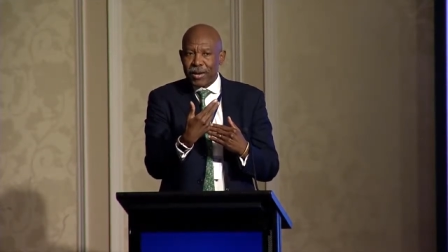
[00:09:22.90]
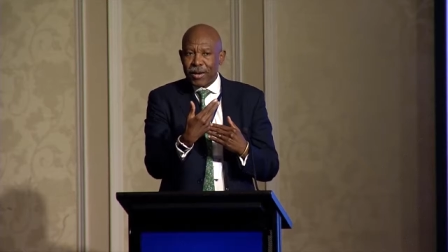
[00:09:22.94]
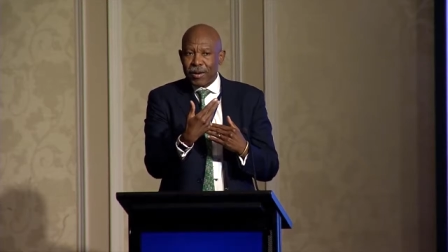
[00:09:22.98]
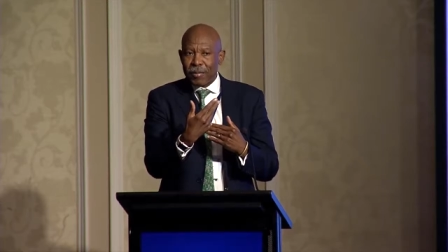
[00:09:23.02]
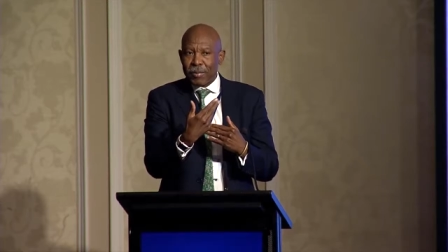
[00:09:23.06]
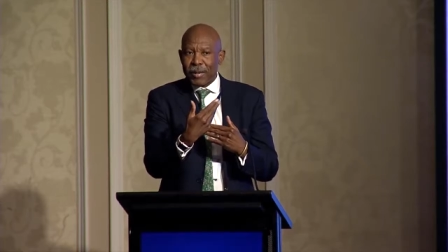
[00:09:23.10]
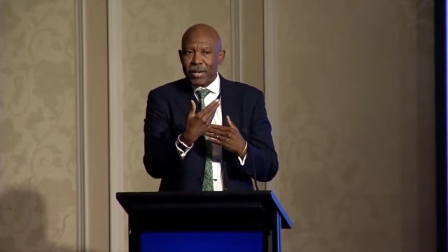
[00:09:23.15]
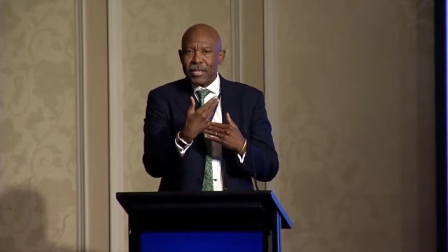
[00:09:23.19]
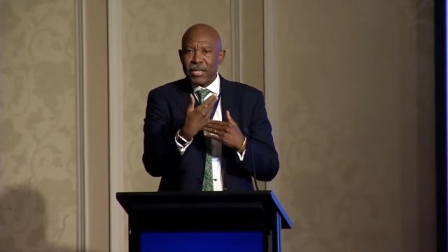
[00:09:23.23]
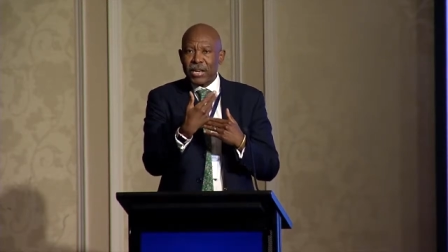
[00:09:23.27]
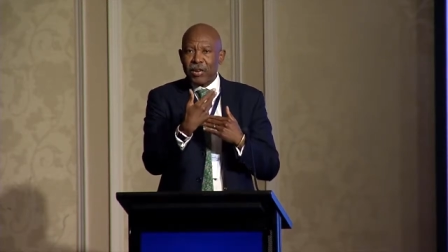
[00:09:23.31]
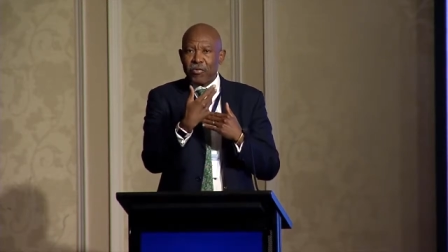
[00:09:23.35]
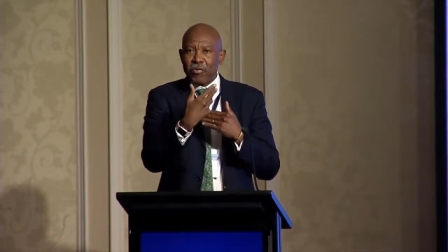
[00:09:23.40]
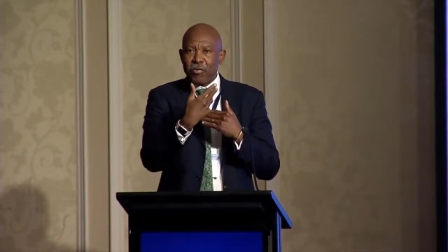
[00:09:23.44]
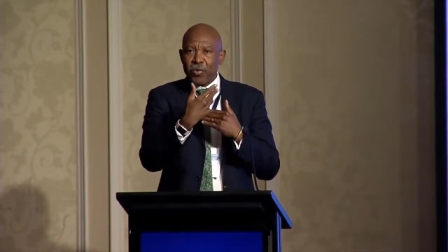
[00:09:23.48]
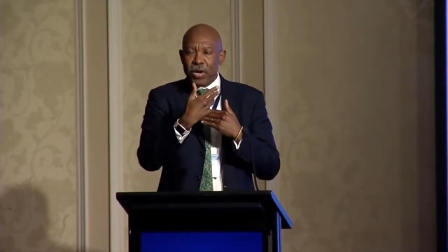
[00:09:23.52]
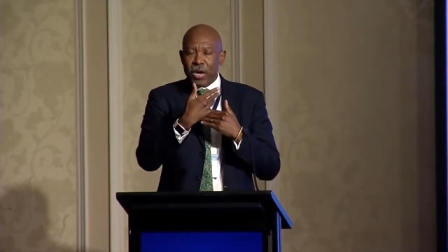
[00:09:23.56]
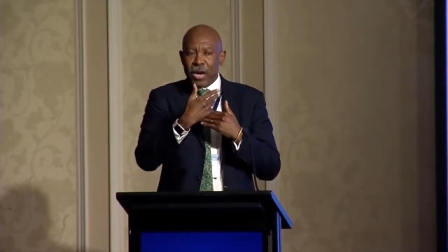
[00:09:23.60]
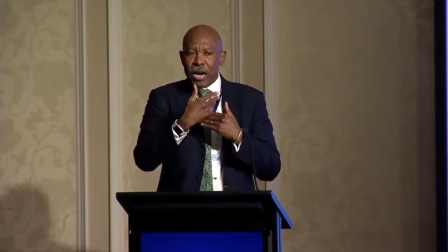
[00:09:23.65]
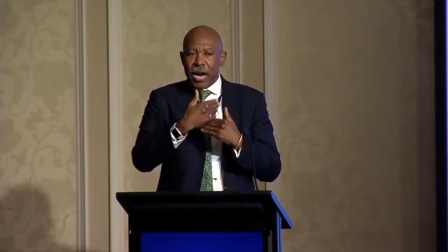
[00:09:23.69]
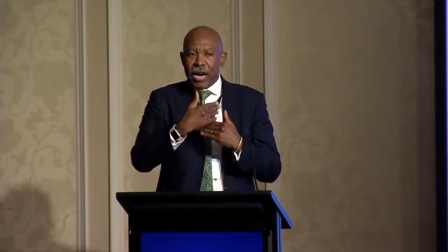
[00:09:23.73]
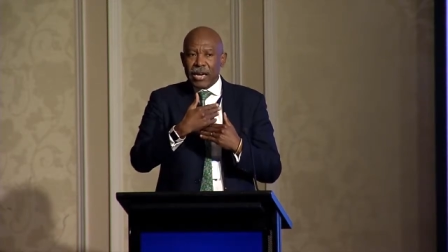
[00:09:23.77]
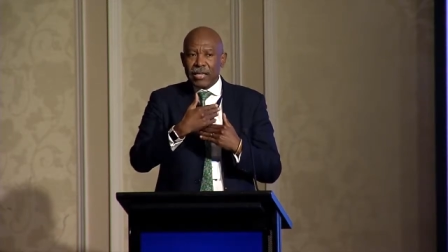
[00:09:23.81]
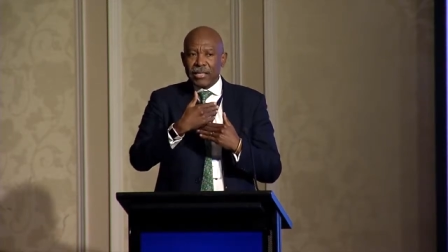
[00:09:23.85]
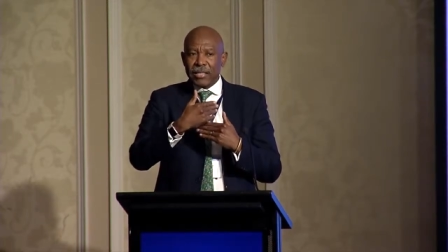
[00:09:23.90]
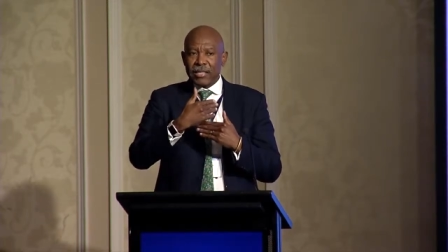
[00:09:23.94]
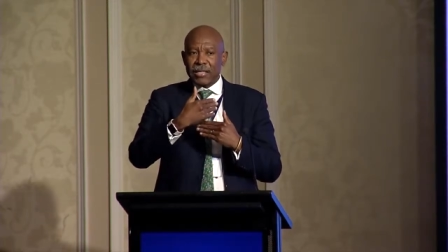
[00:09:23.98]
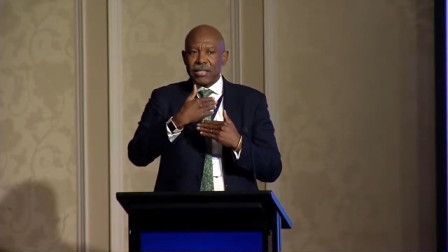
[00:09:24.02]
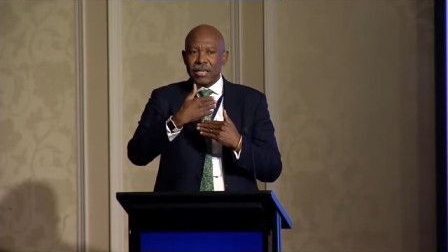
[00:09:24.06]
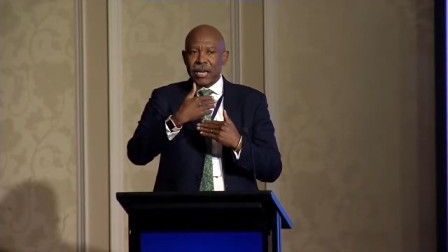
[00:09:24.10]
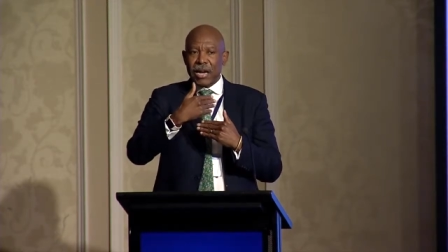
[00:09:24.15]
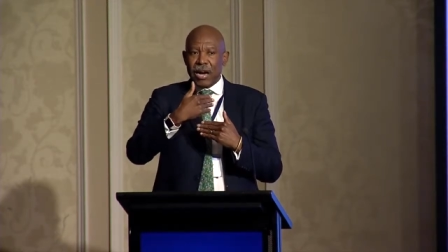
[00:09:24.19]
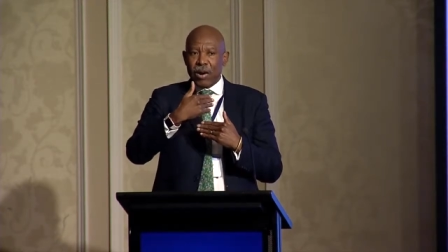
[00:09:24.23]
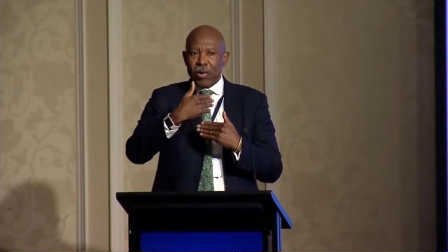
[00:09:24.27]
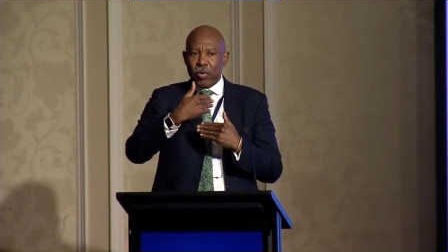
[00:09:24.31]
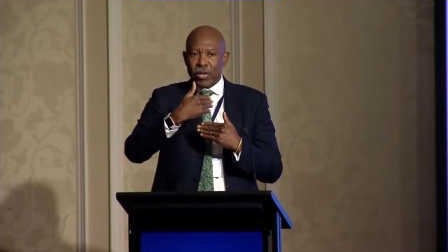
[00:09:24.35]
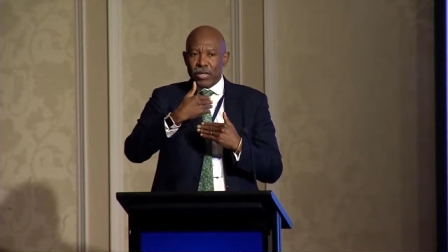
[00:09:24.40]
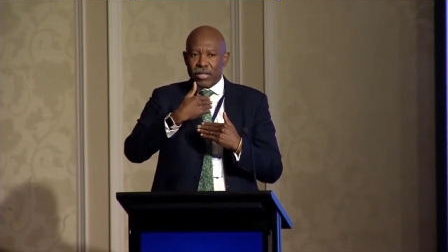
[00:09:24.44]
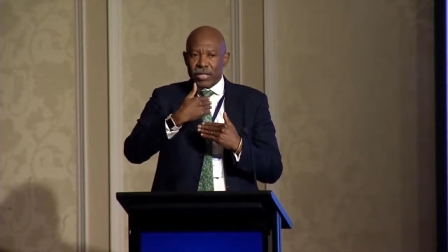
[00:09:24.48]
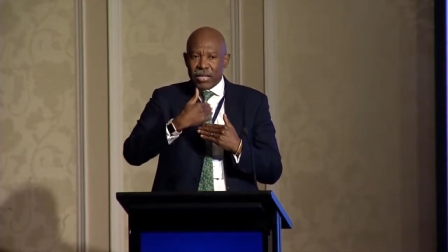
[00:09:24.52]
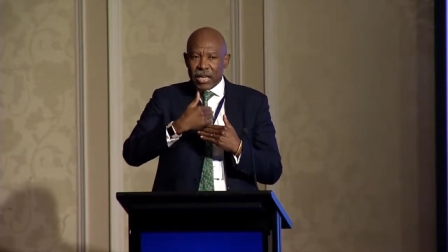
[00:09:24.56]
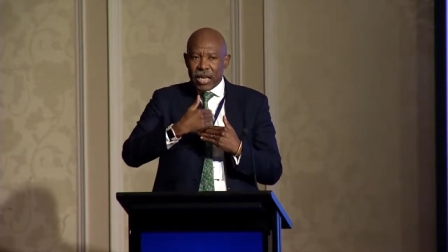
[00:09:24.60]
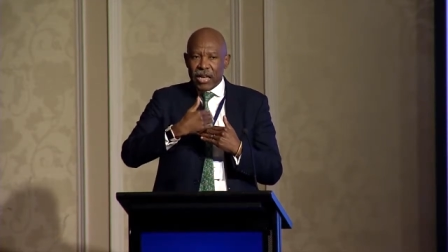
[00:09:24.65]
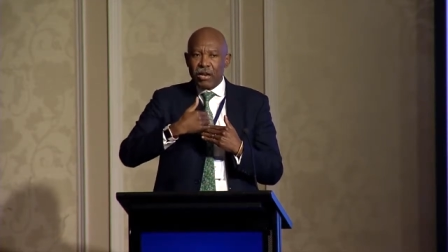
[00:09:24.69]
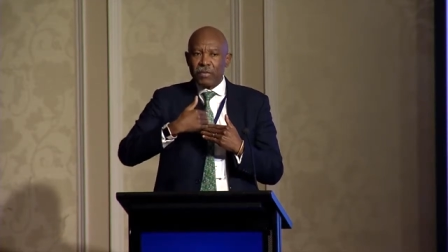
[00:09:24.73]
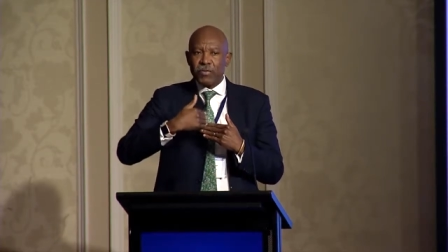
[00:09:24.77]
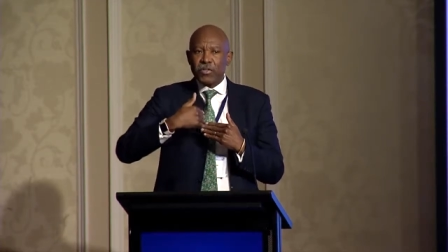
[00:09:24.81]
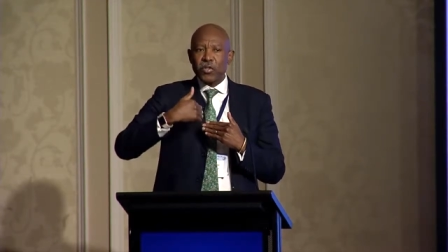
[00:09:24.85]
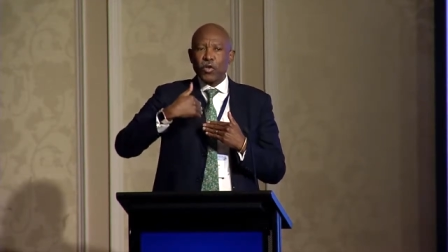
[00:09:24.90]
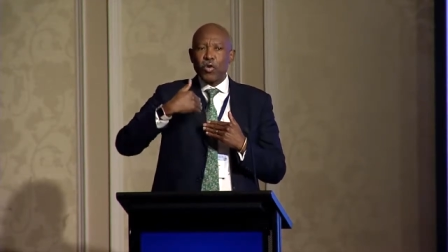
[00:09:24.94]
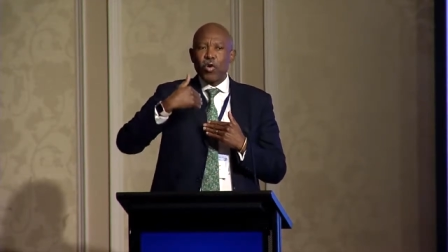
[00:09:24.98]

But if we ask ourselves